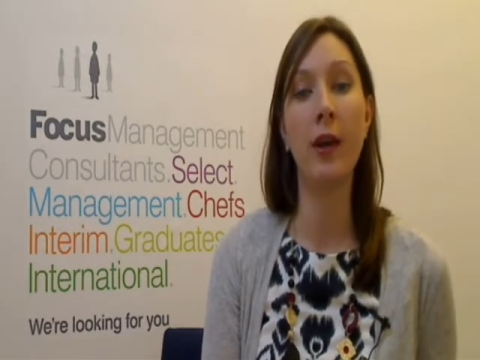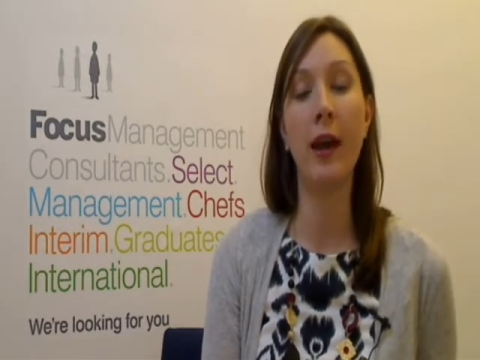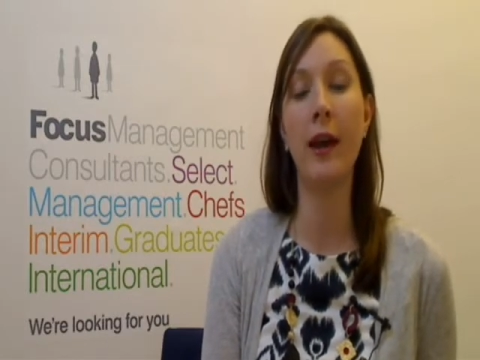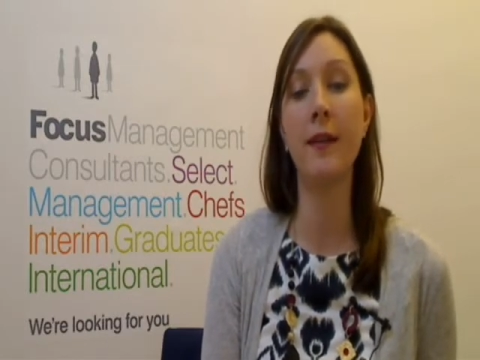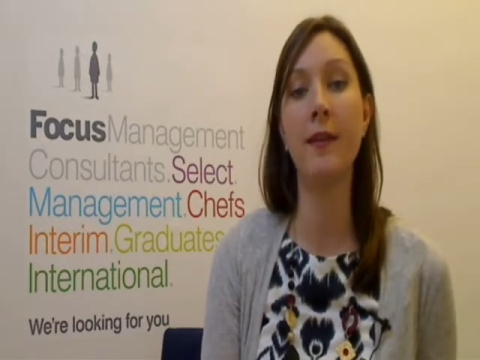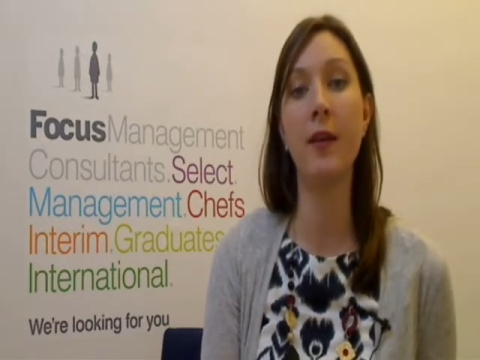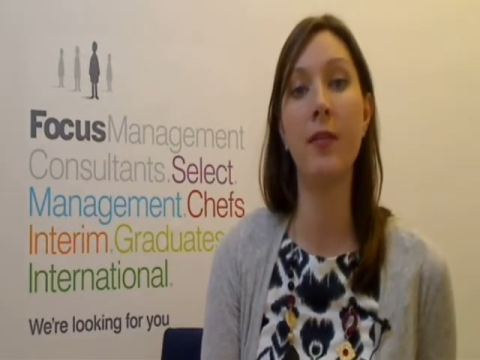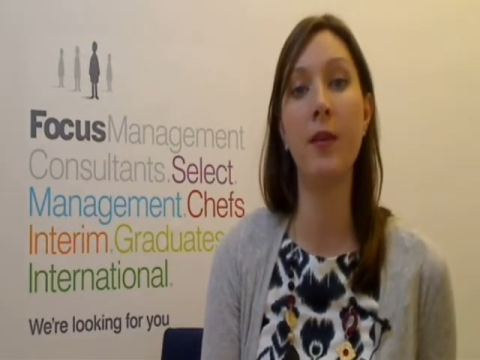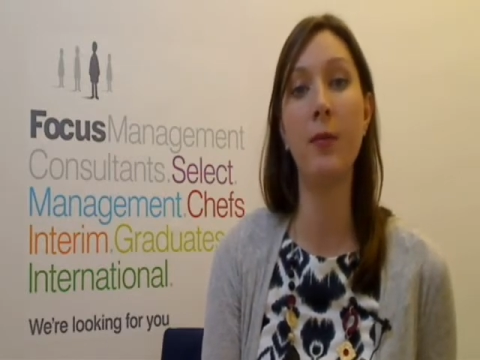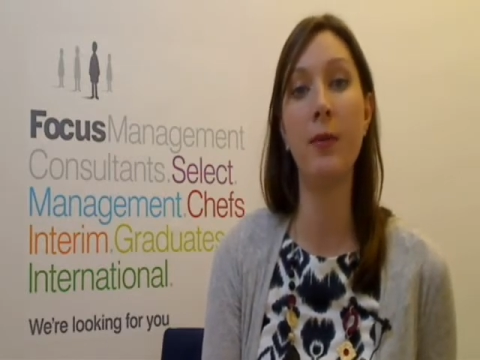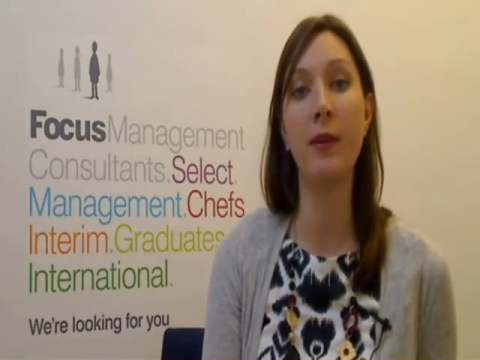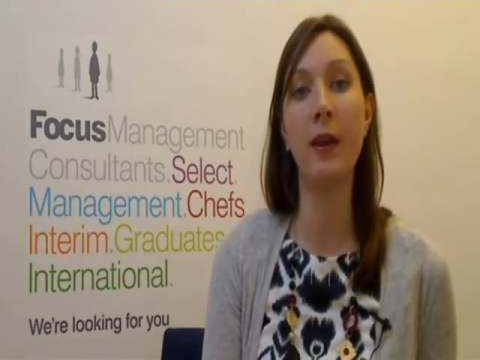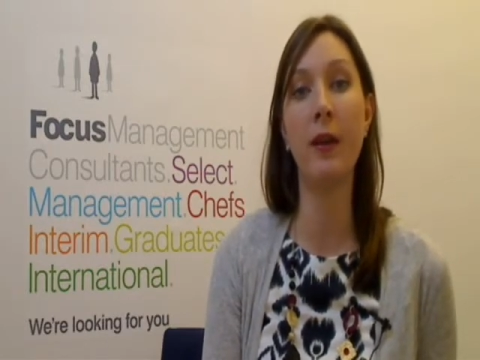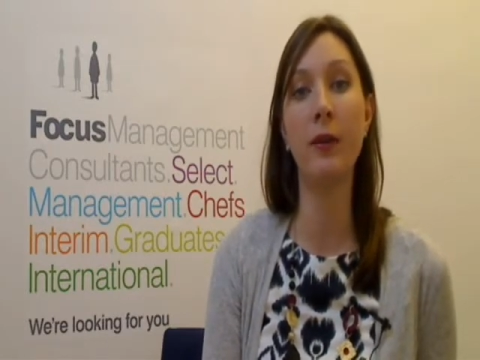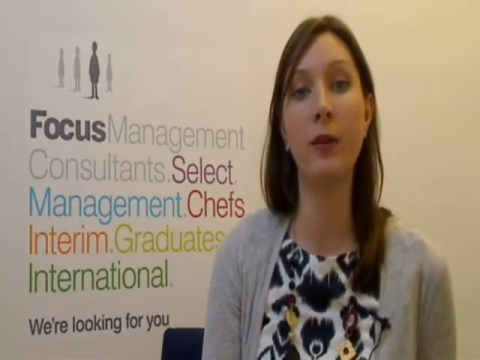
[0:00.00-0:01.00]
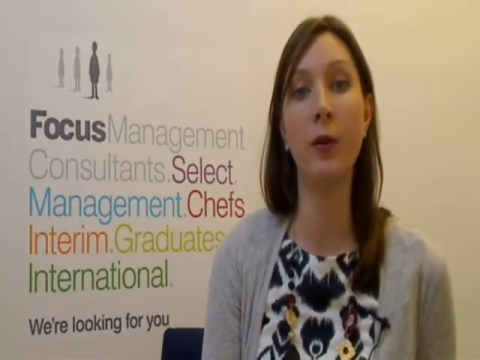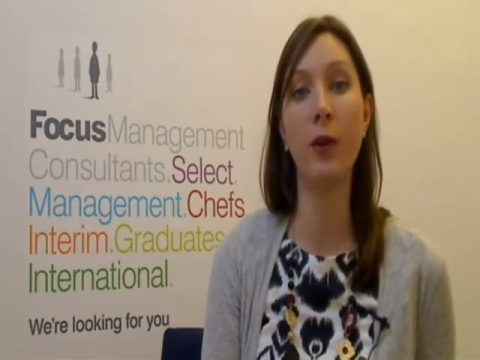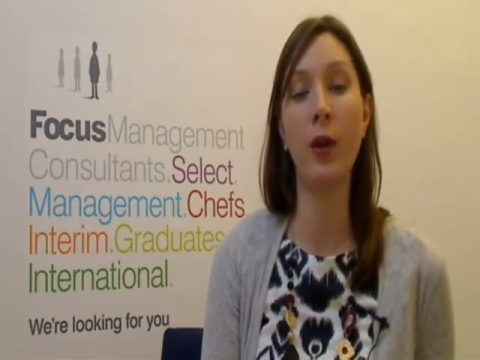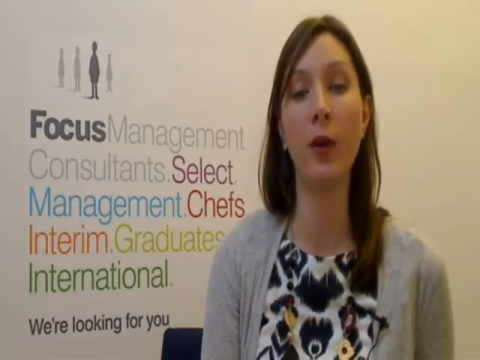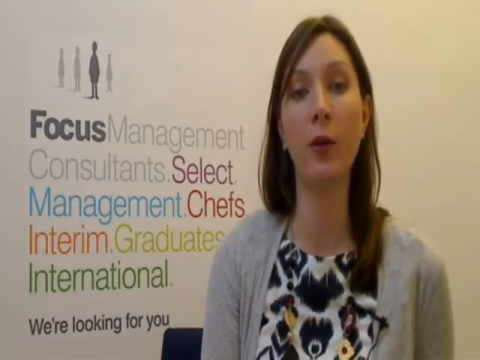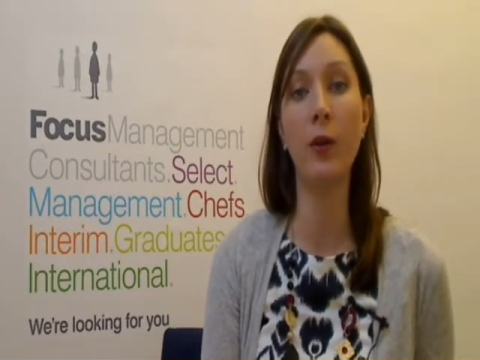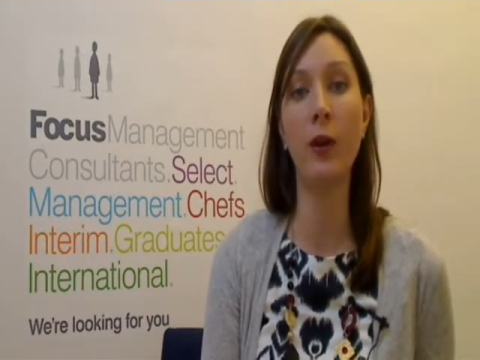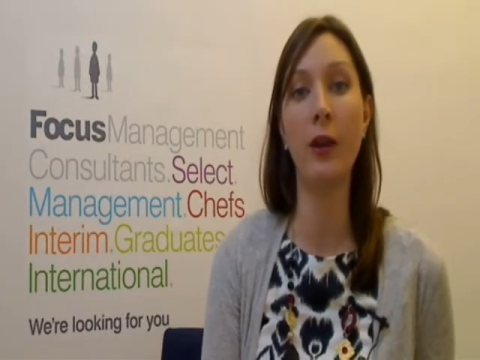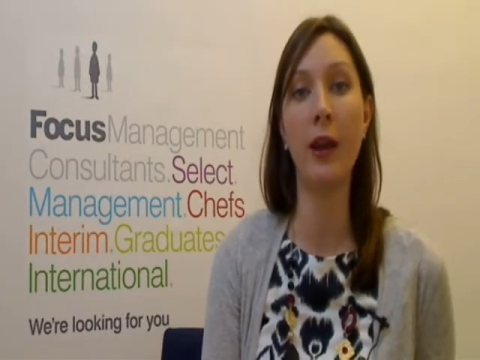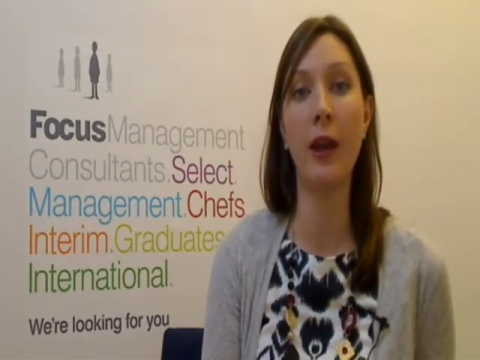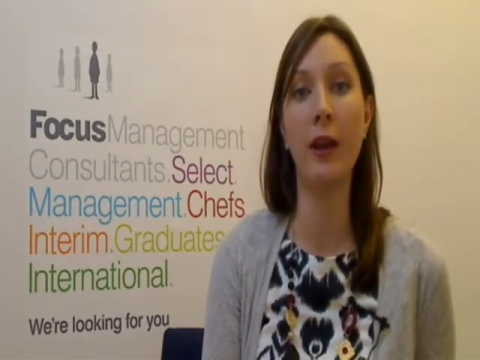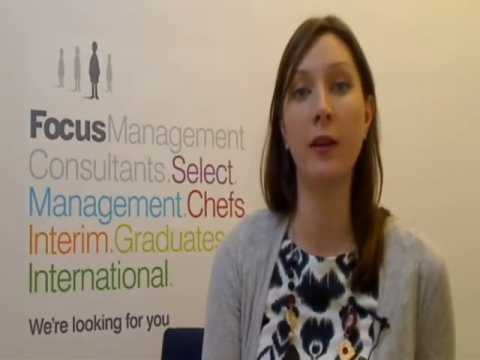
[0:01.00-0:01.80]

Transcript: at fmcl.co.uk